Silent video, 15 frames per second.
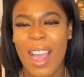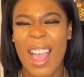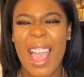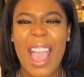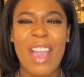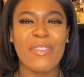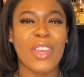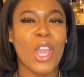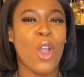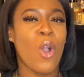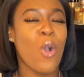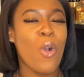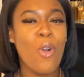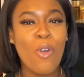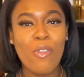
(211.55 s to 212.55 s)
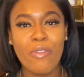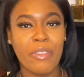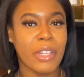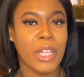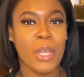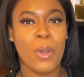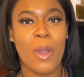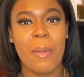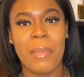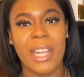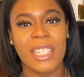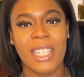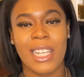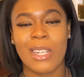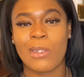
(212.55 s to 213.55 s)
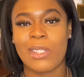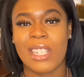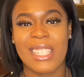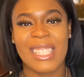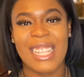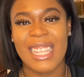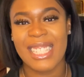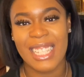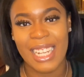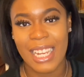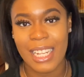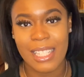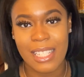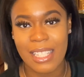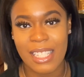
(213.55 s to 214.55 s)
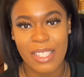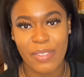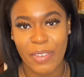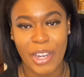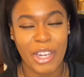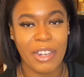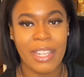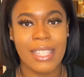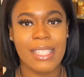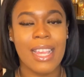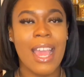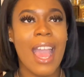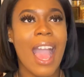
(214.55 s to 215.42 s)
I have a whole video on my channel just designated to this fragrance.